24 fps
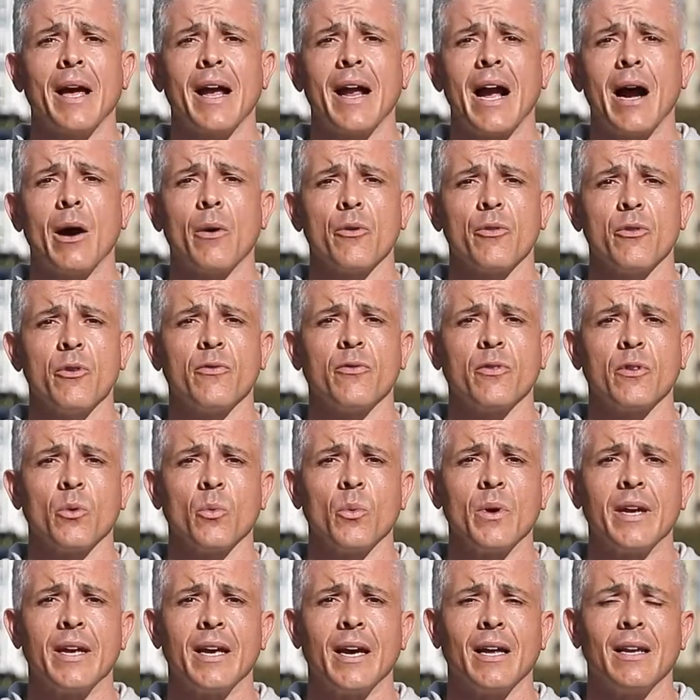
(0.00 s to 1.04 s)
hang out with you for the
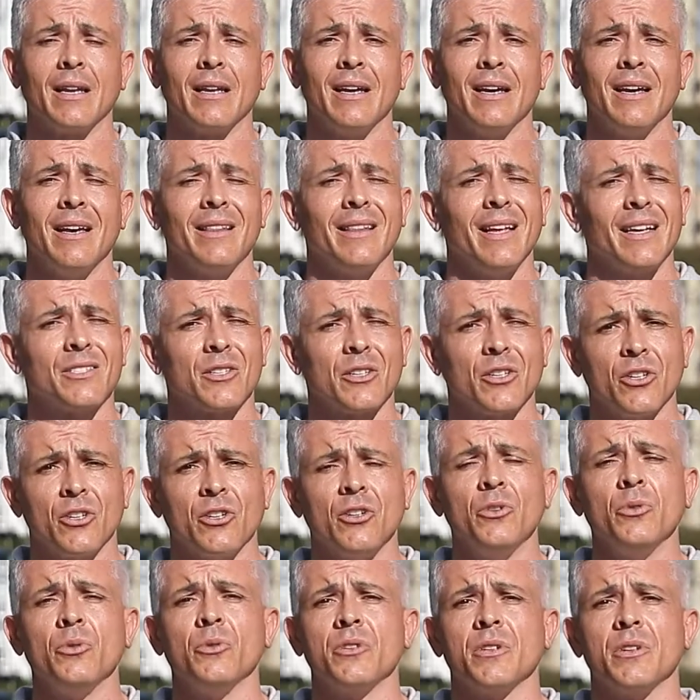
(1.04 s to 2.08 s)
weekend. That's a
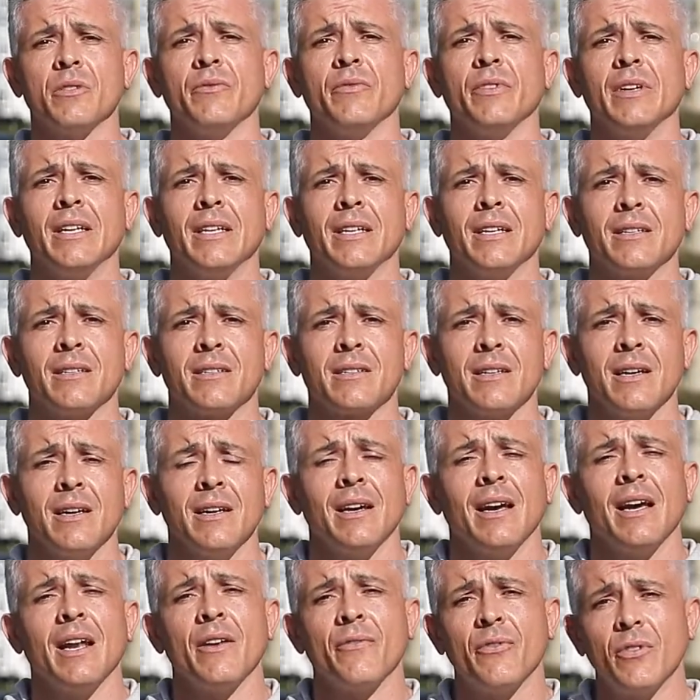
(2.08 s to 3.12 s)
huge convenience.
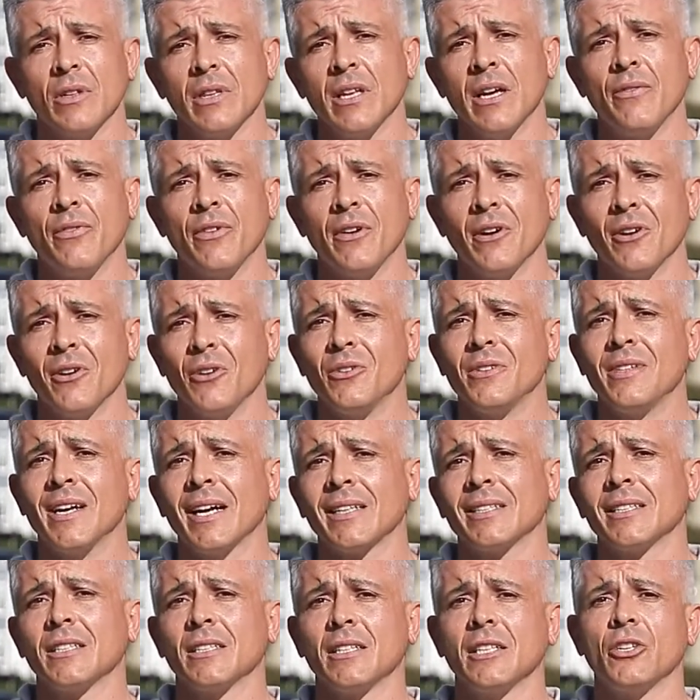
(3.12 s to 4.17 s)
And if you live here, you
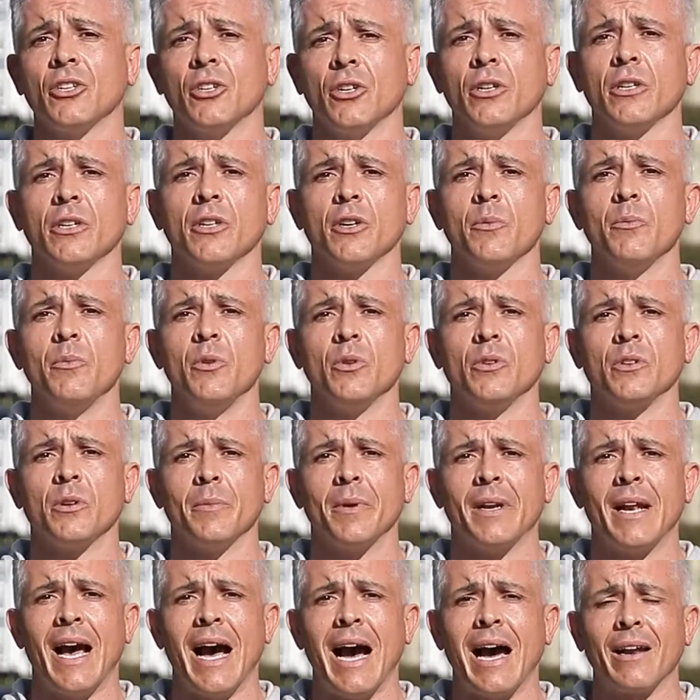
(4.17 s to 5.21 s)
technically could commute to
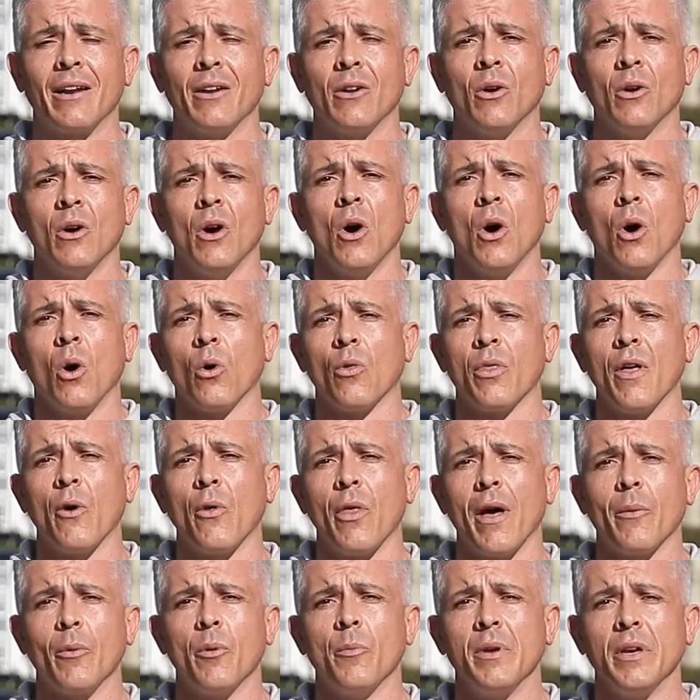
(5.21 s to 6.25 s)
Manhattan, although
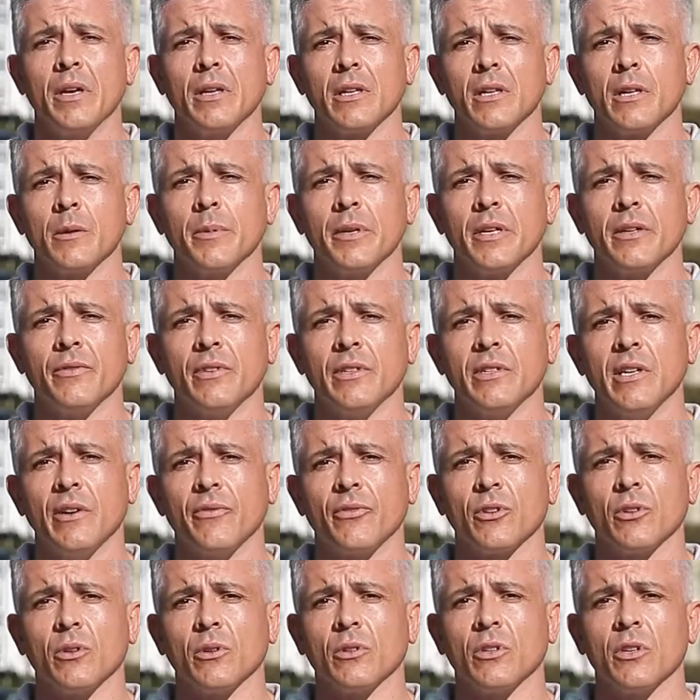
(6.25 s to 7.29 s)
that would be a little bit of a
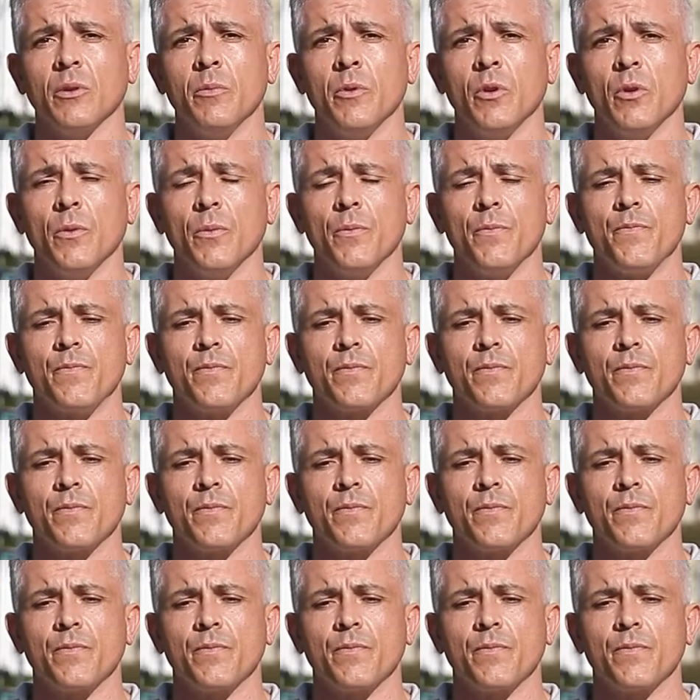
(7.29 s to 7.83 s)
difficult commute.